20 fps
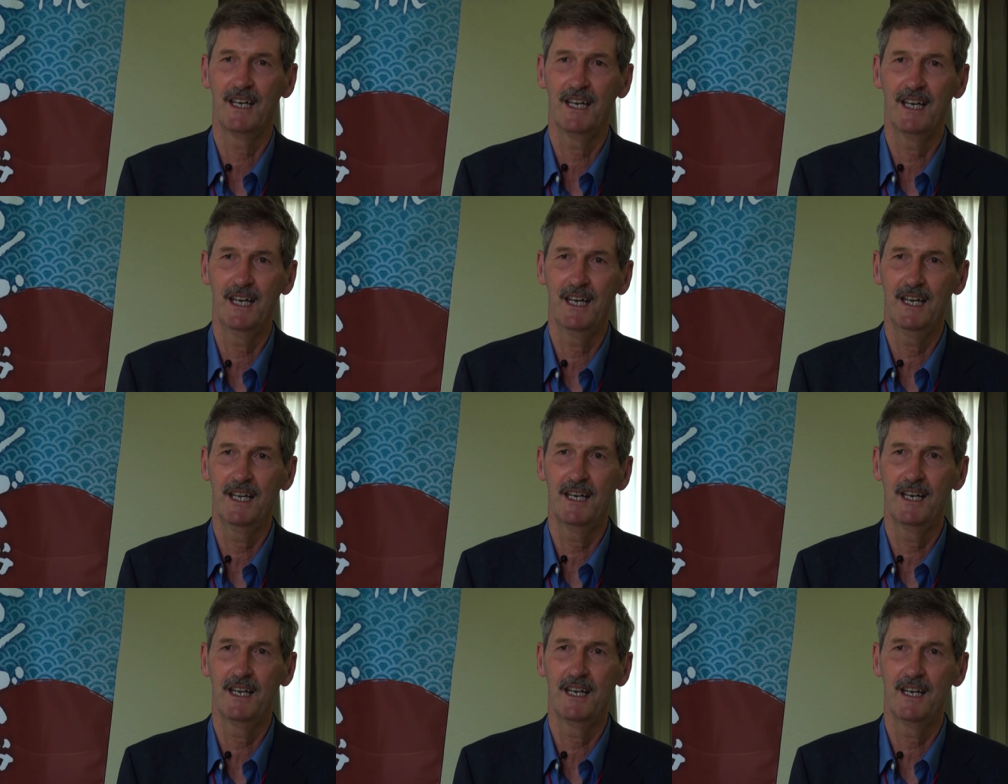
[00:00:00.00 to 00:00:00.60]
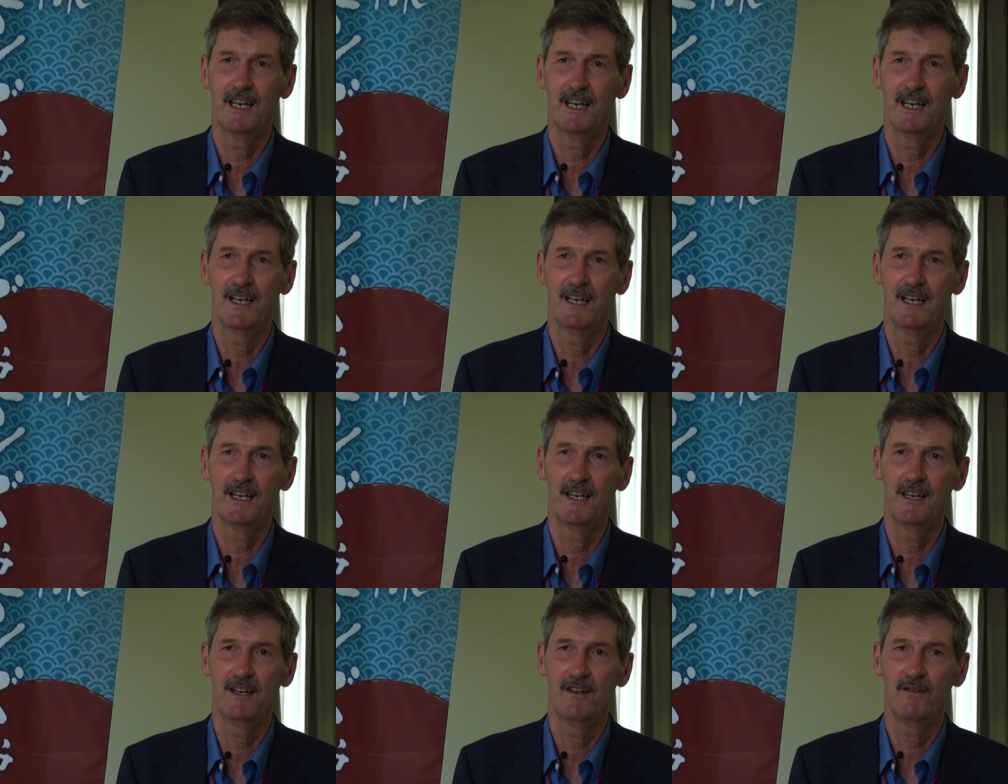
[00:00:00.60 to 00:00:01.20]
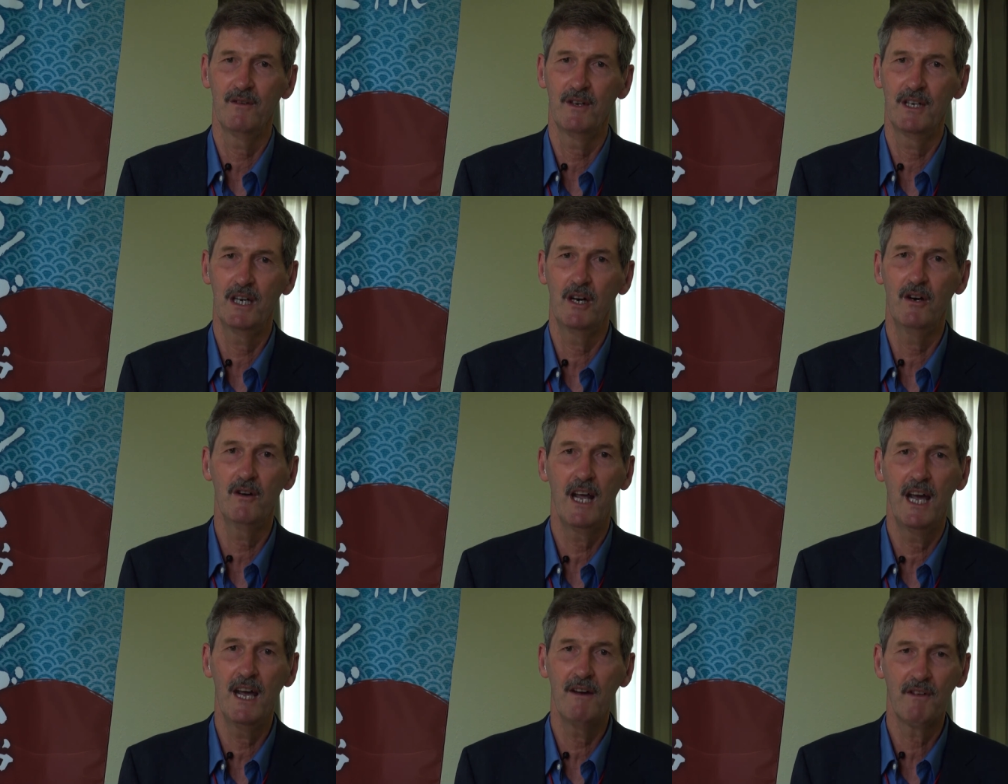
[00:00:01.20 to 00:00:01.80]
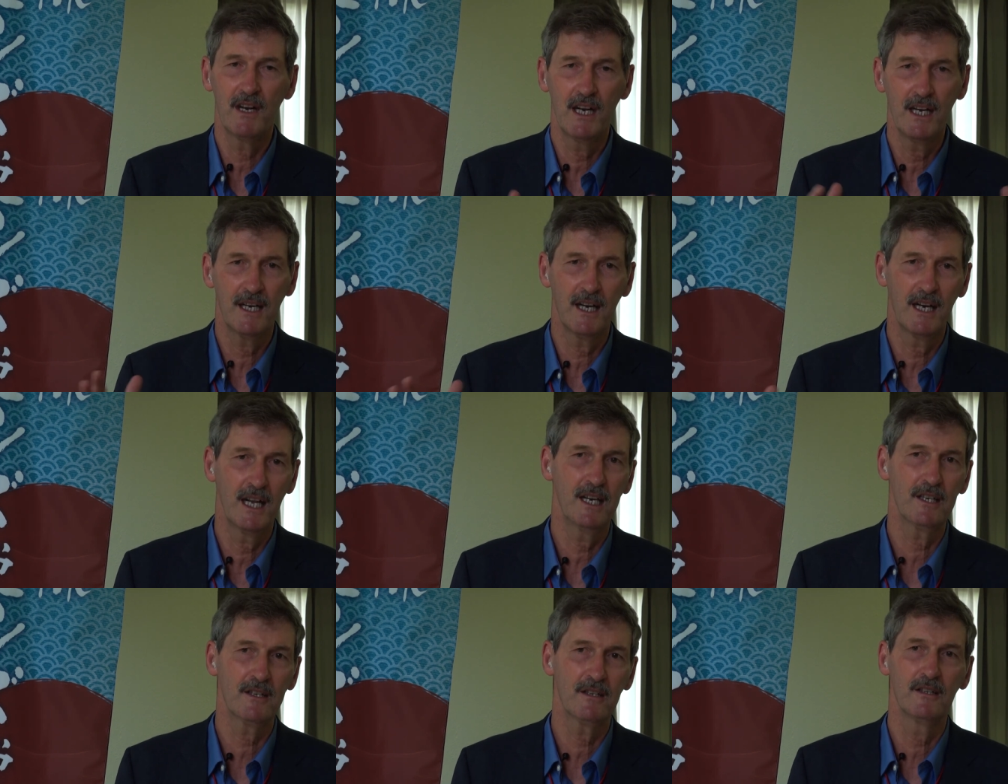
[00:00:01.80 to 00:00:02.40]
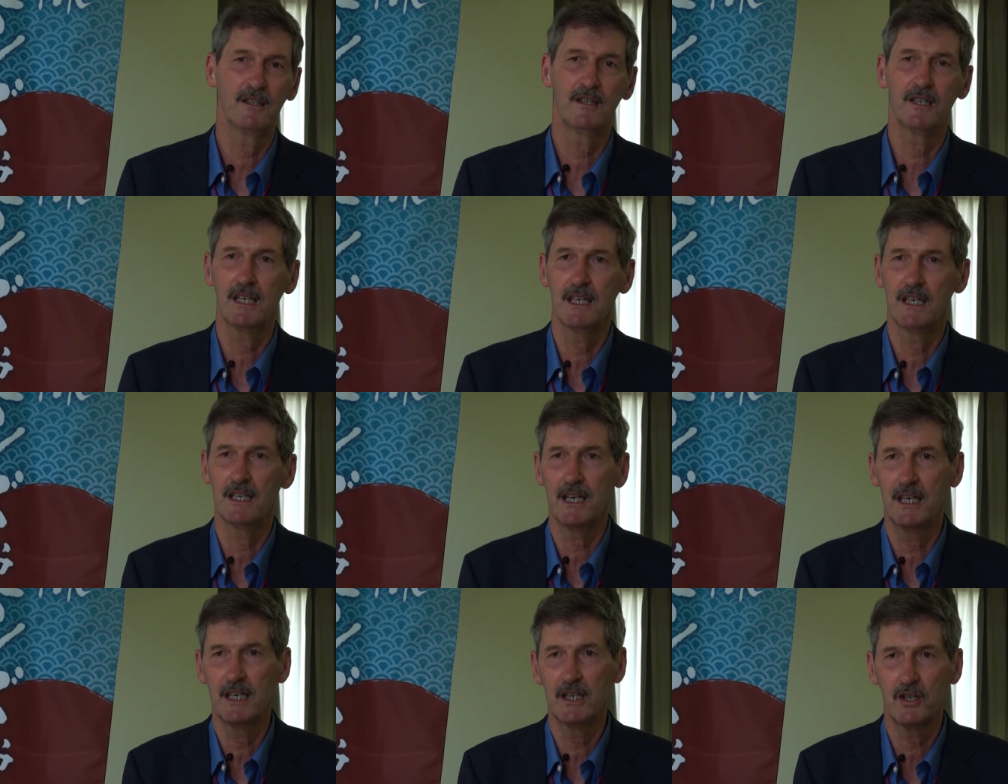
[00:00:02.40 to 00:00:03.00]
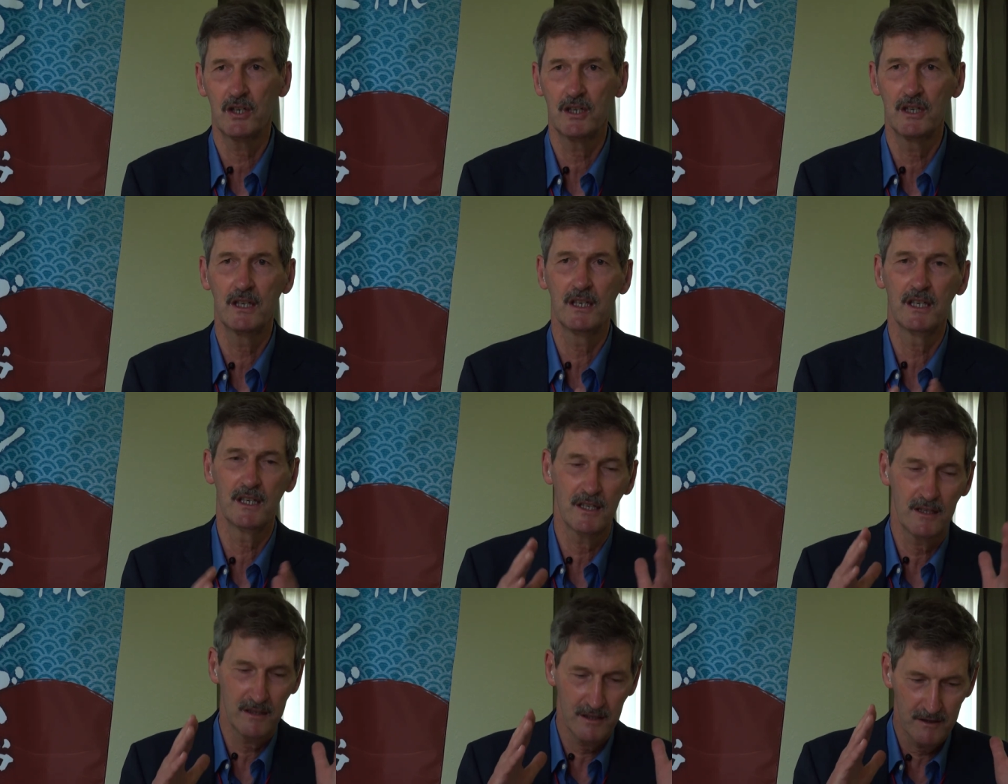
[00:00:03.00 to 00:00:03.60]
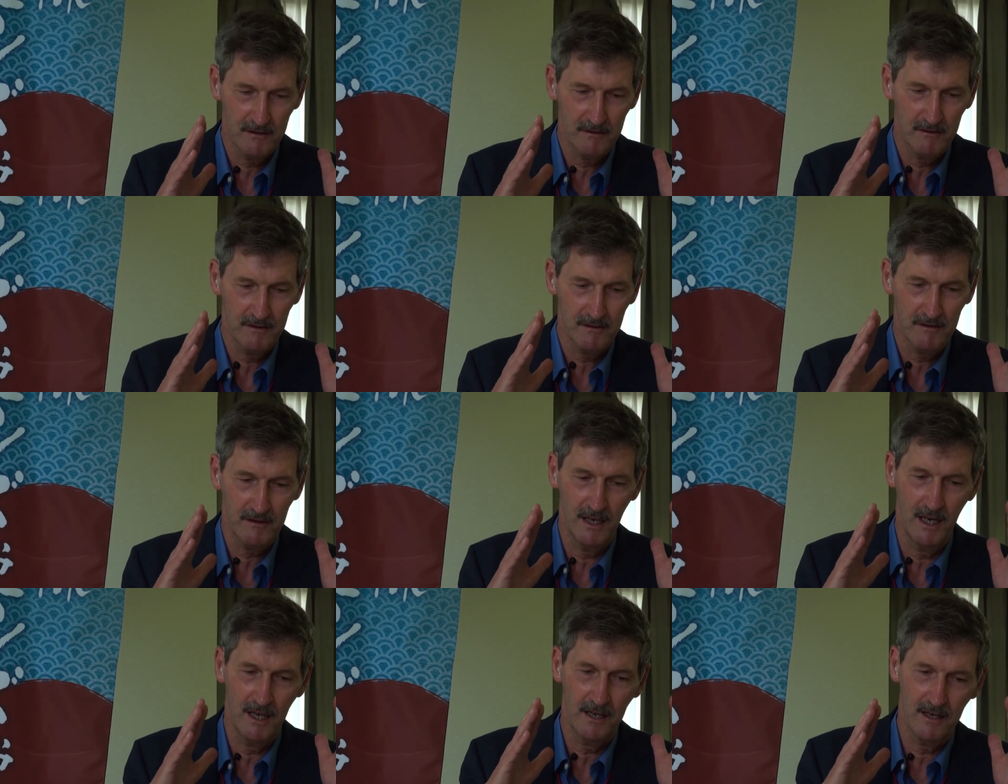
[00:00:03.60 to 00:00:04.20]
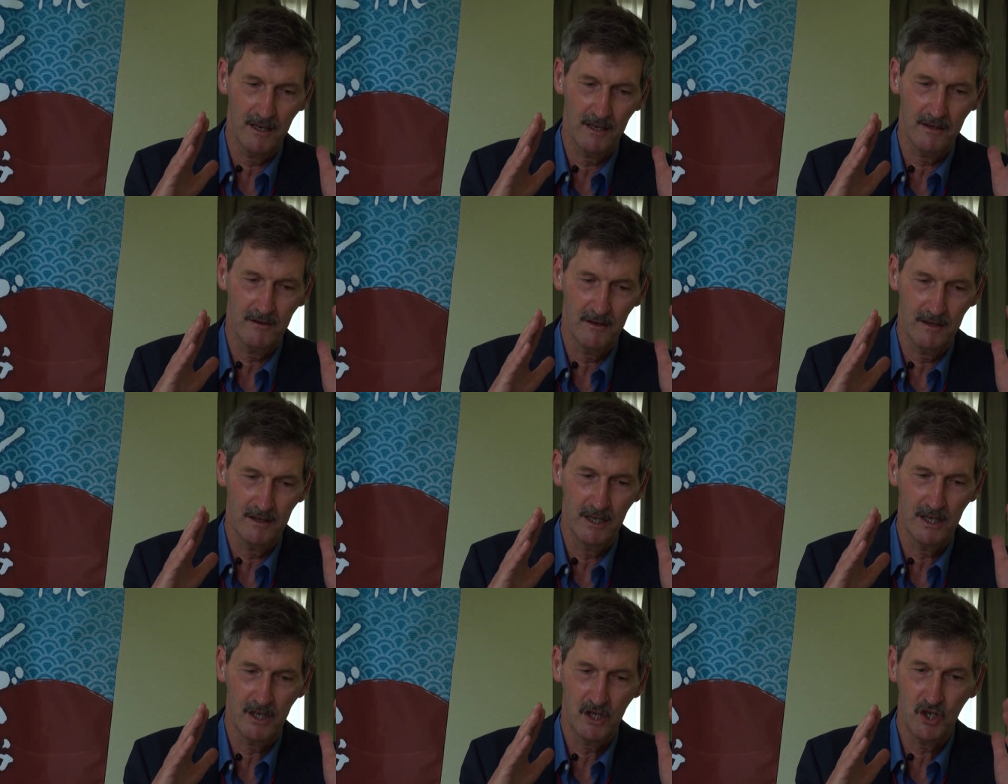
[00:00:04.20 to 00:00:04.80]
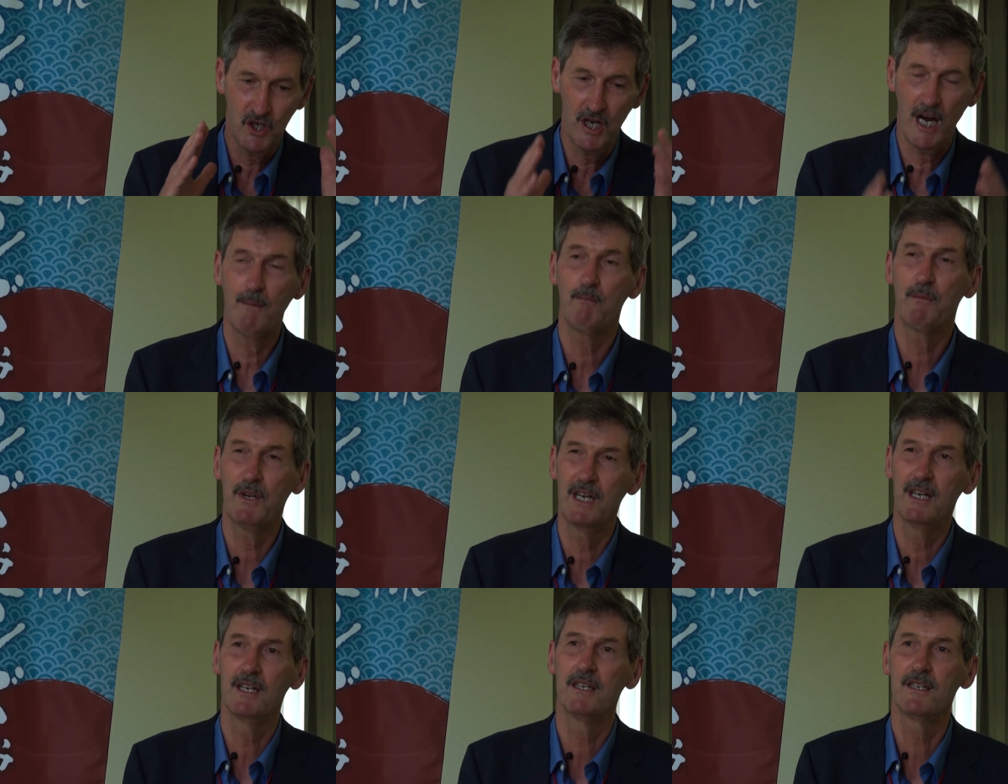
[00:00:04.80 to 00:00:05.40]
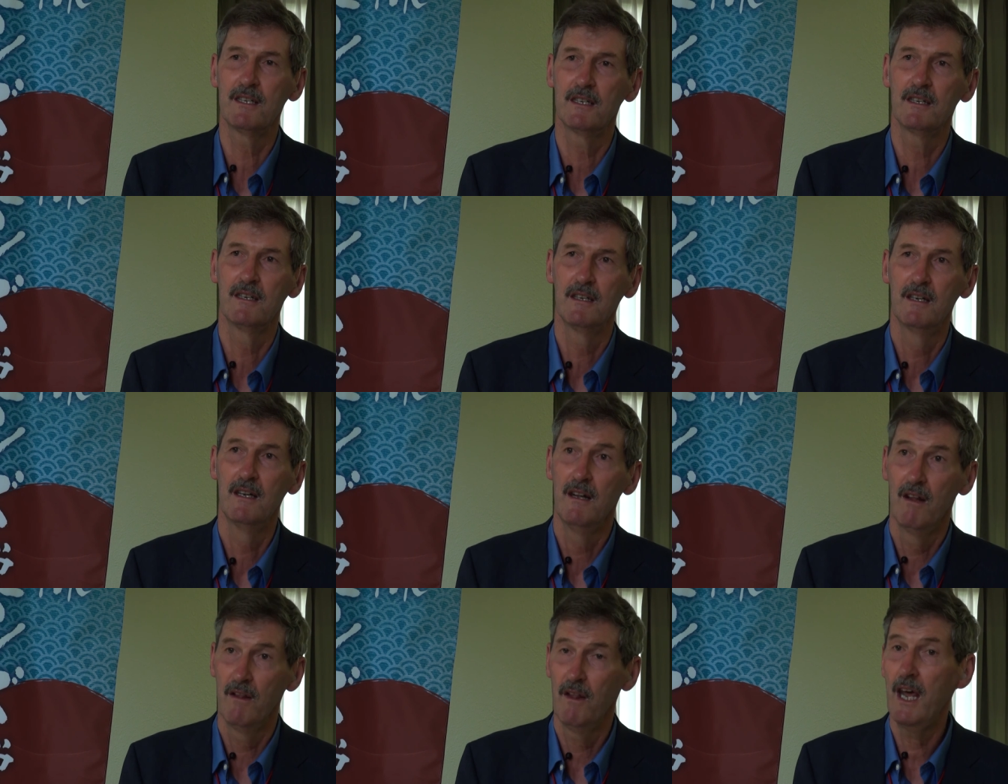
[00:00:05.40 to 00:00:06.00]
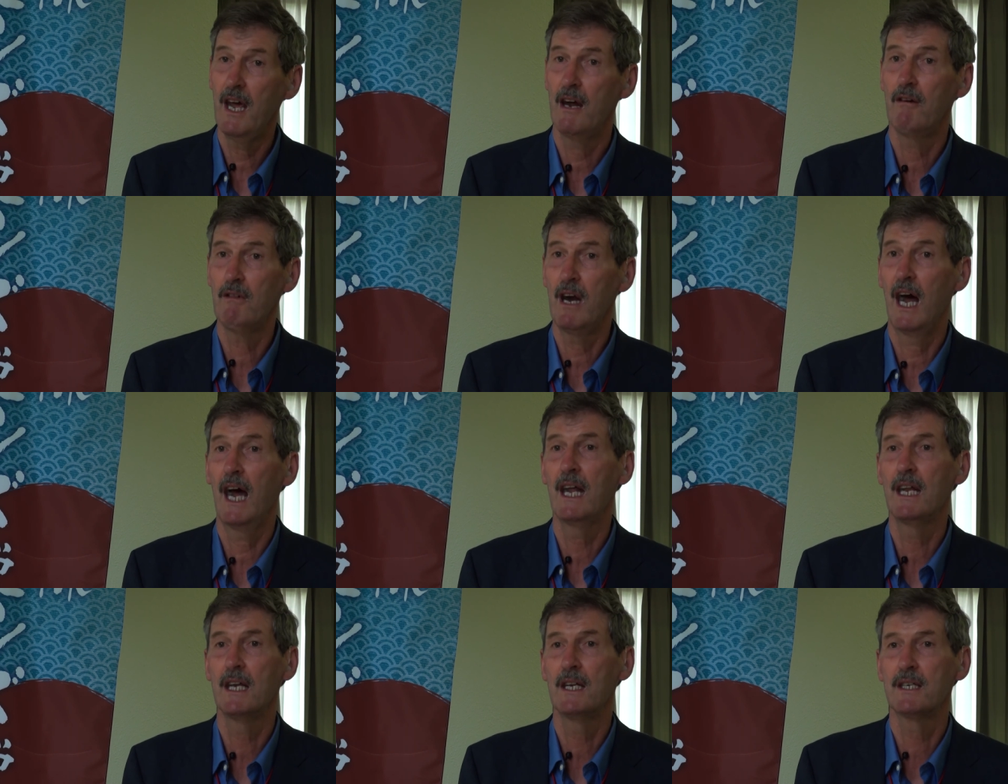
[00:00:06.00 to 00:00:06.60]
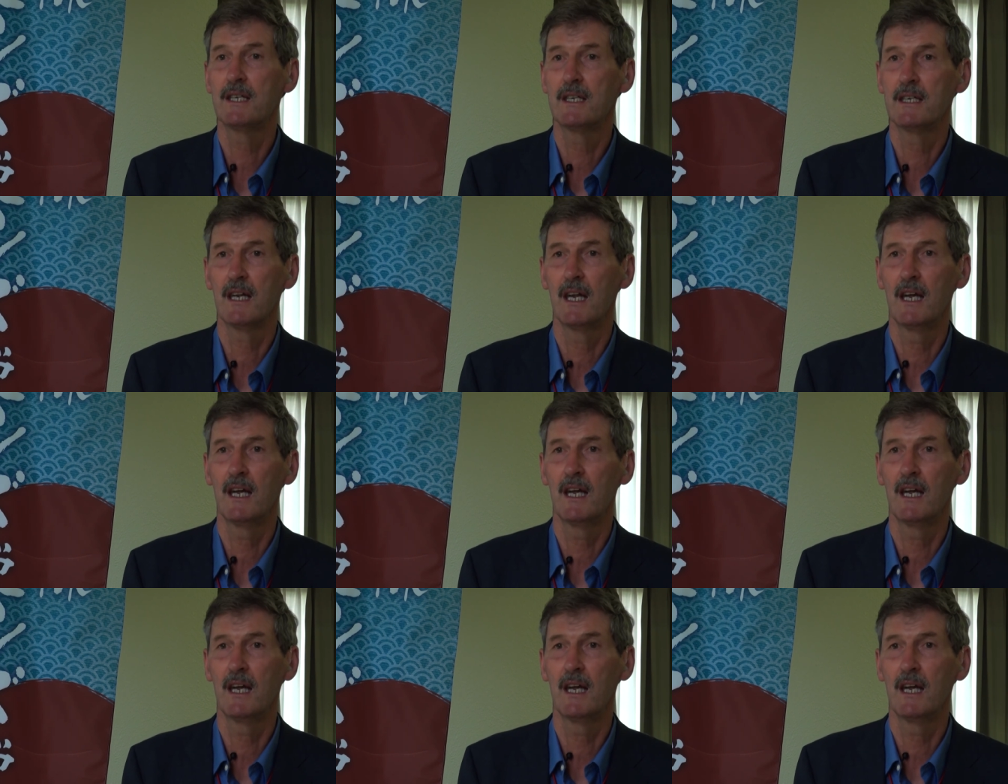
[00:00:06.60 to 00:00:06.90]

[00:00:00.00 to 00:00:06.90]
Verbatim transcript: And uh, we don't have an international organization that's got, that champions their rights.